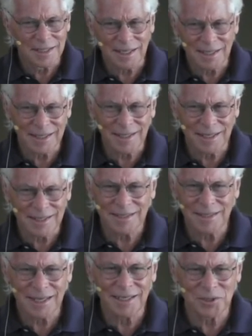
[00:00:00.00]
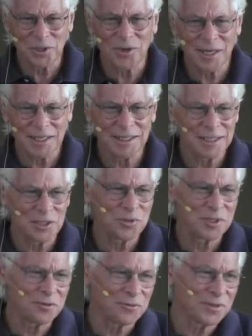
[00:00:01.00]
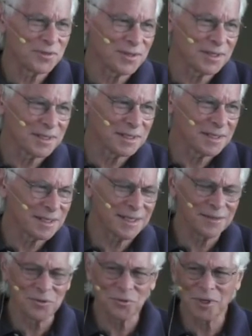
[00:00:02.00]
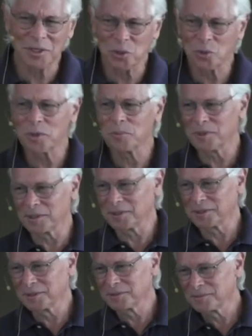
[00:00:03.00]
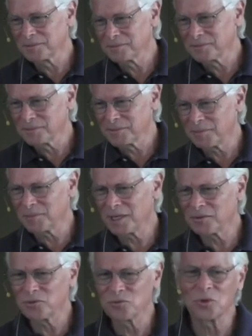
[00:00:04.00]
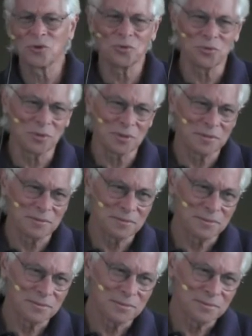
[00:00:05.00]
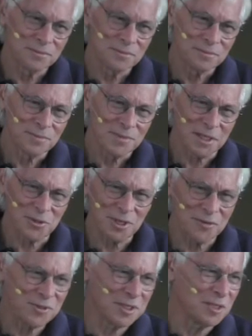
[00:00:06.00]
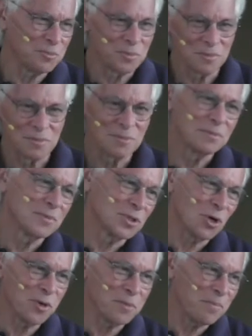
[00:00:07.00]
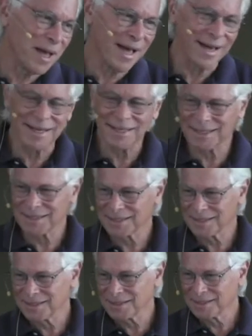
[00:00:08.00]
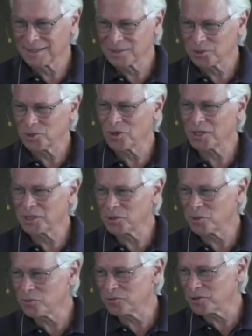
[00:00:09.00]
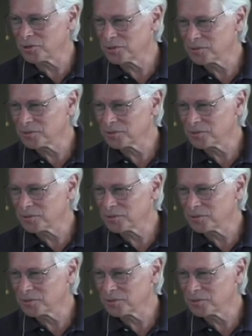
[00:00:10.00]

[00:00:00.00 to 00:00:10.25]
I know how to deal with everything. I have the right equipment. I'm not thrown. I don't have to keep going back, starting over.